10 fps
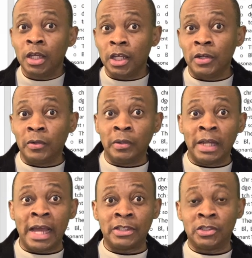You know,
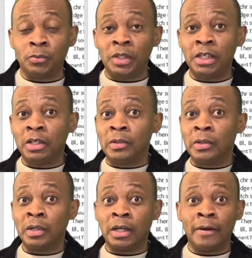last week
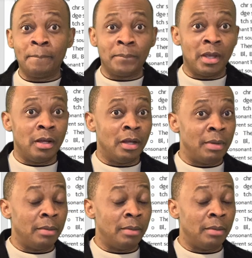or um,